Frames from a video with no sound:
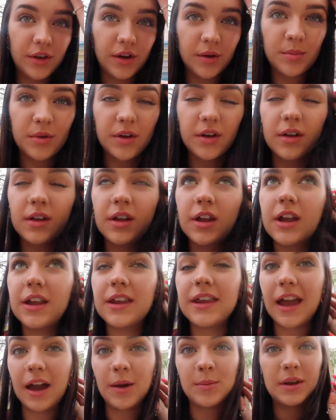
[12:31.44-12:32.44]
bother, but
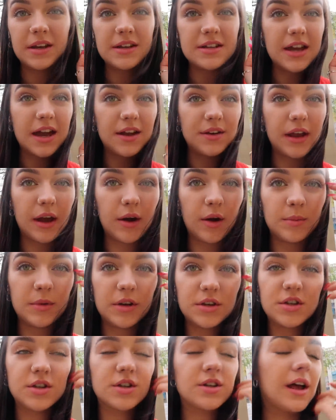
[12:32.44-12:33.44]
yeah, I'm in town now. I'm
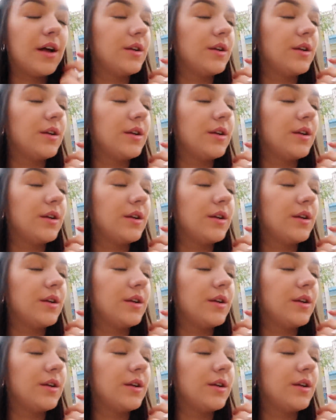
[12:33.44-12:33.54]
literally just